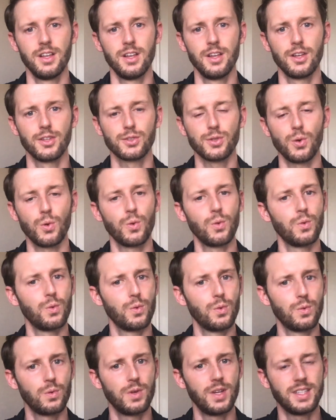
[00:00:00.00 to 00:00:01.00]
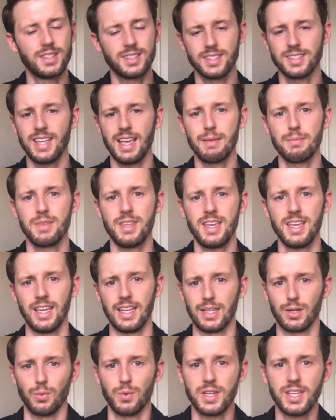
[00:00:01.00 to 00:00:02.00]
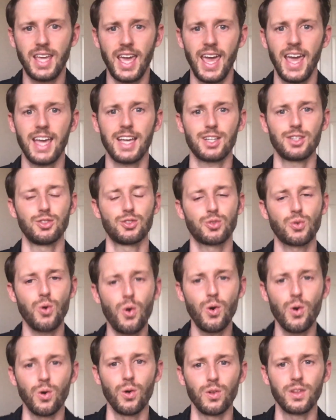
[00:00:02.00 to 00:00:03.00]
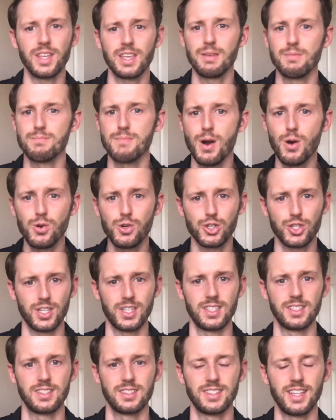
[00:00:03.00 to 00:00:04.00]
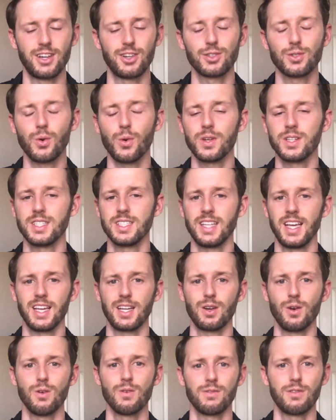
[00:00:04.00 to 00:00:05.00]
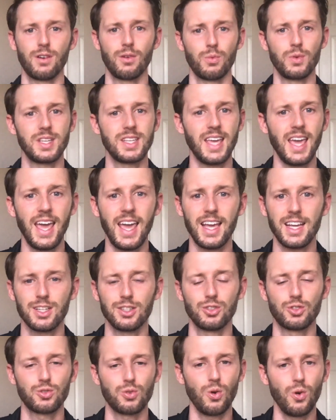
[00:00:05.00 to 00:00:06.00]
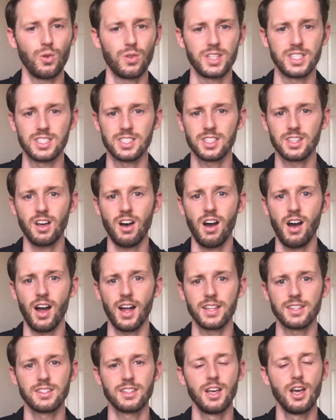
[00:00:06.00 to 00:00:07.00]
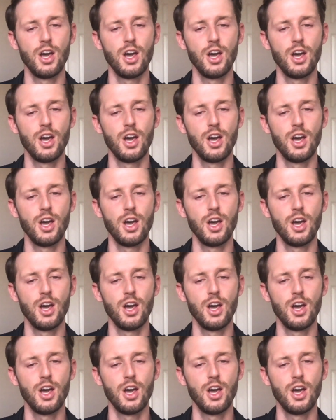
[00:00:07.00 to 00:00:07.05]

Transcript: So it's the same thing. We can't control emotions that are going to take over. We can't control these thoughts.